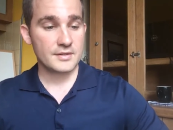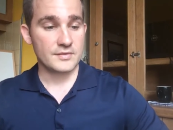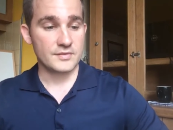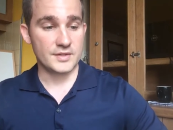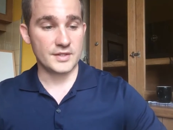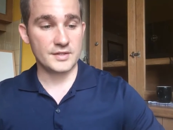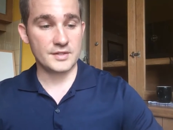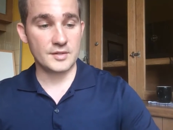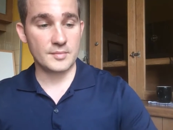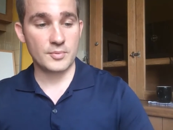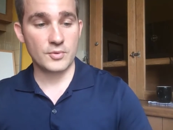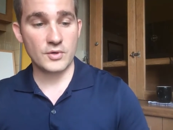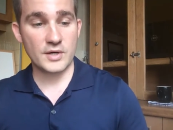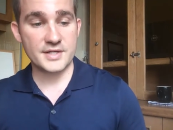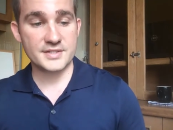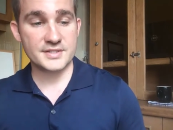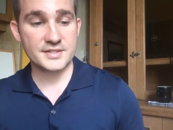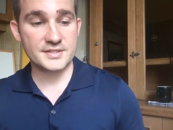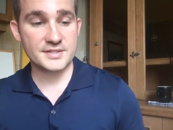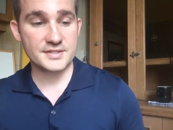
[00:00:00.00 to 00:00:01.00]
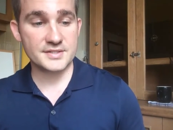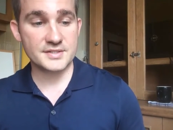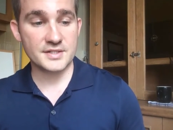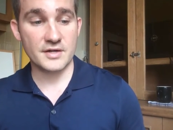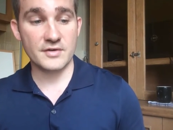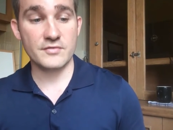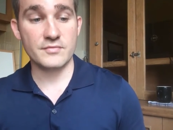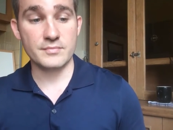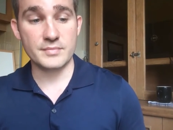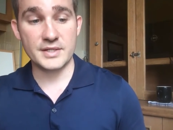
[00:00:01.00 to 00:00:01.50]
then the processes
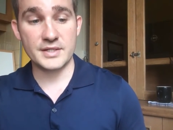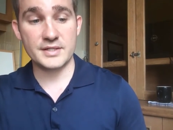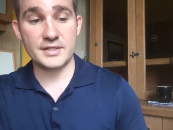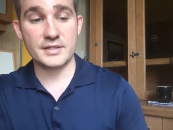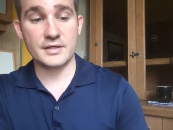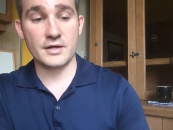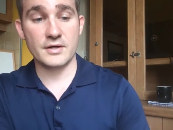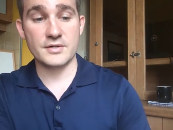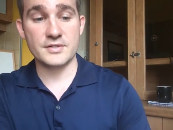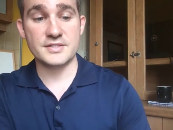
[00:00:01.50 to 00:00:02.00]
of meaning are